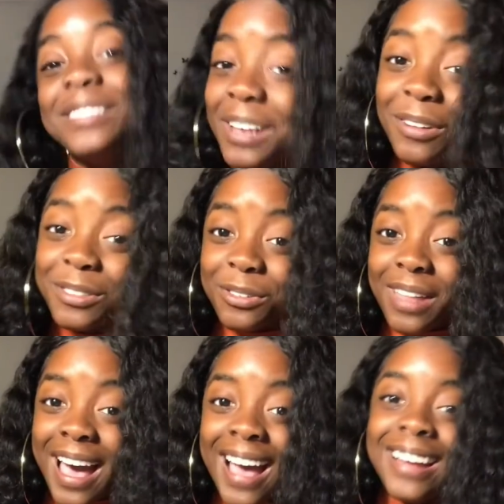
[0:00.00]
don't do
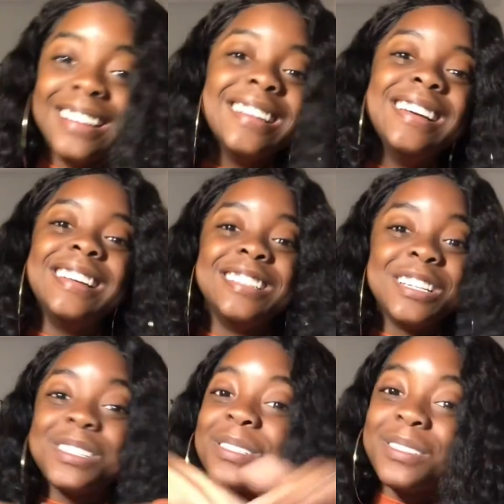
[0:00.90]
that.
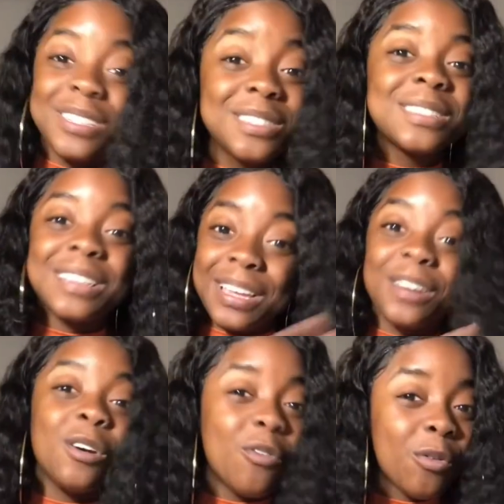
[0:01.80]
just get
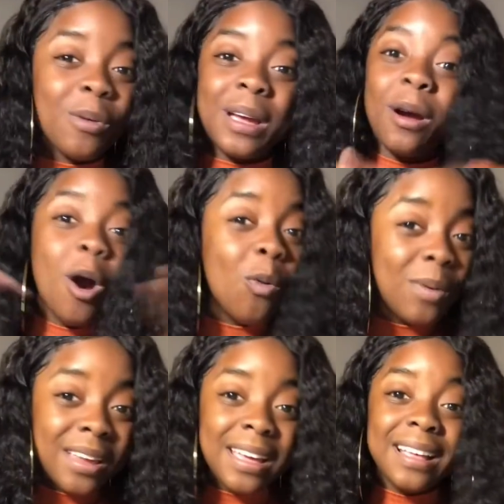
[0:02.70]
it over with.
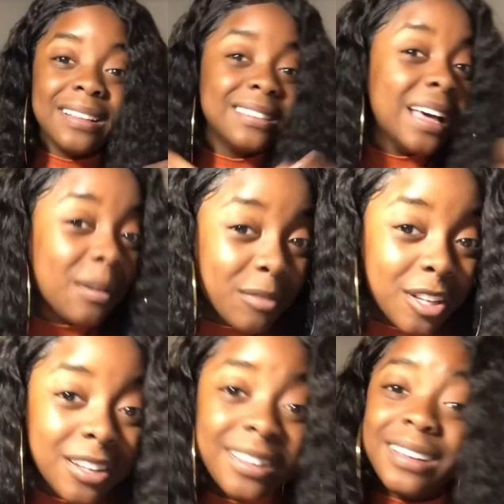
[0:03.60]
Open it. Let him
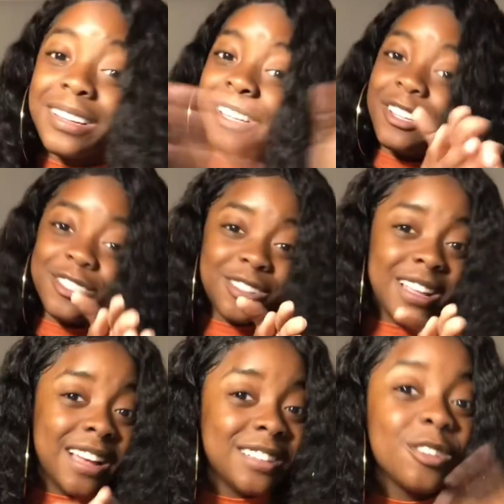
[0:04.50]
look. Close your
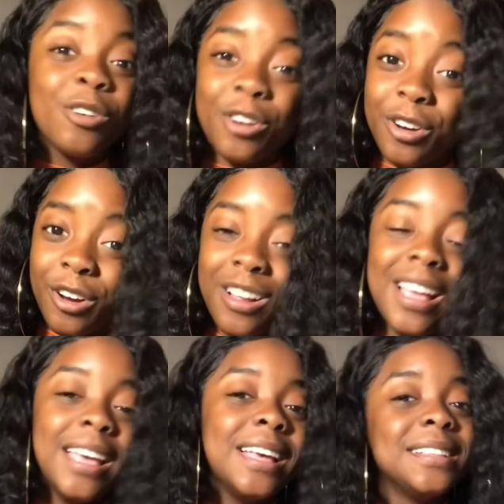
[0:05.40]
legs. Or her.
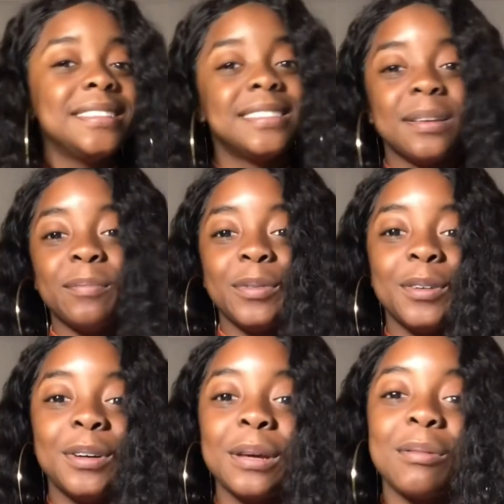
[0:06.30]
It's
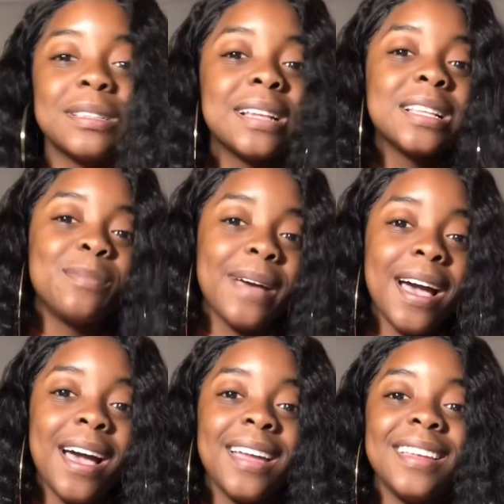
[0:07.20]
simple. It wasn't as
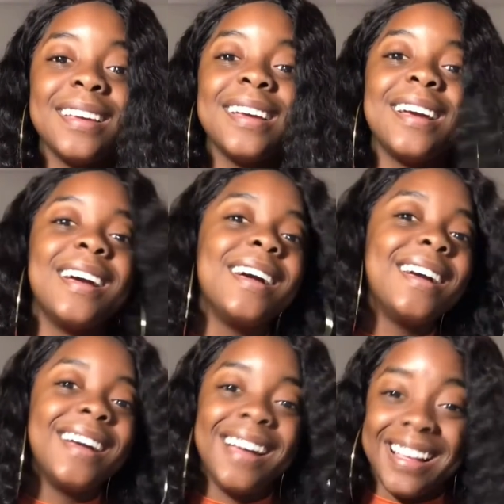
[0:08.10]
bad
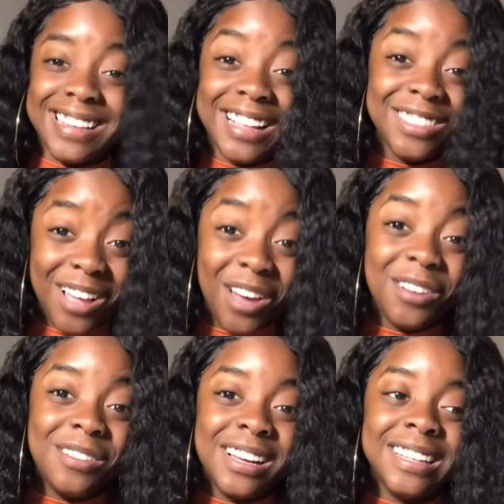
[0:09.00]
as I thought
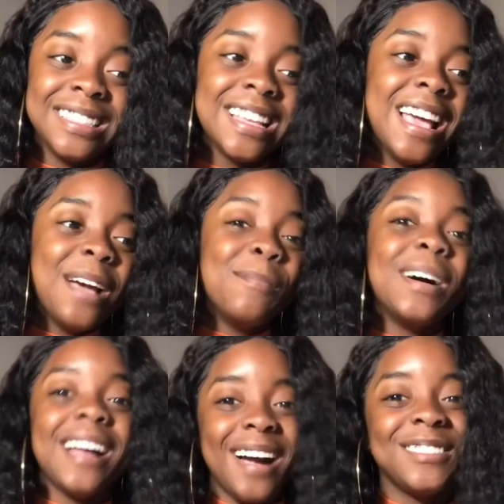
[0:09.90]
it was,
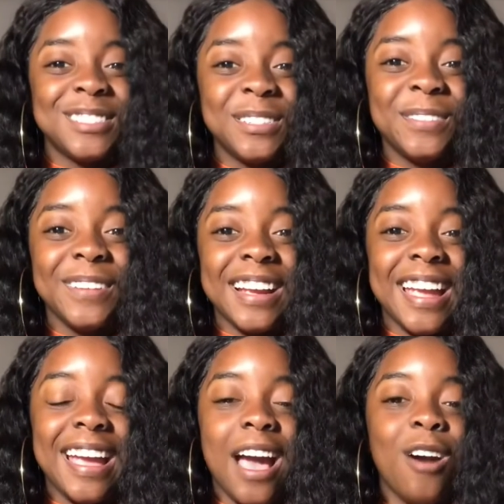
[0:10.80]
but I was still
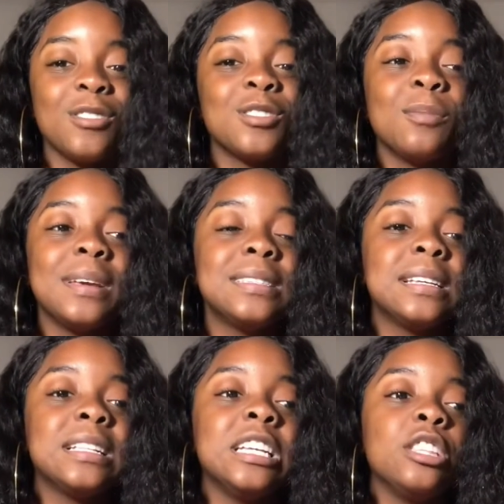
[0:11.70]
freaking out. So
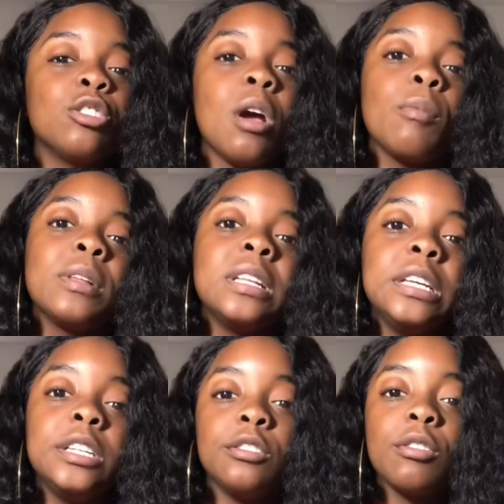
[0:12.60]
basically, they're not
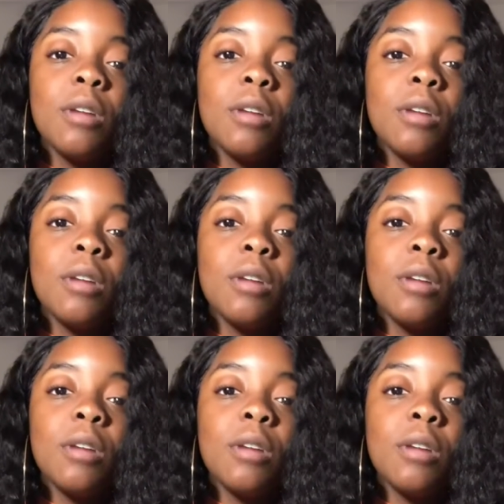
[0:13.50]
really